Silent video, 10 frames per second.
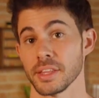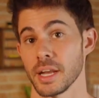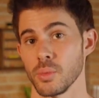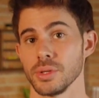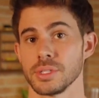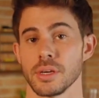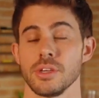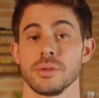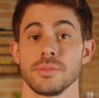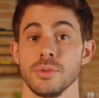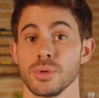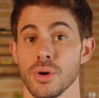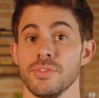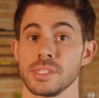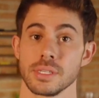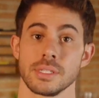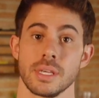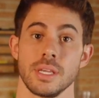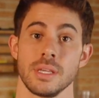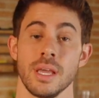that I will tell you is if you go visit a
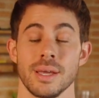city,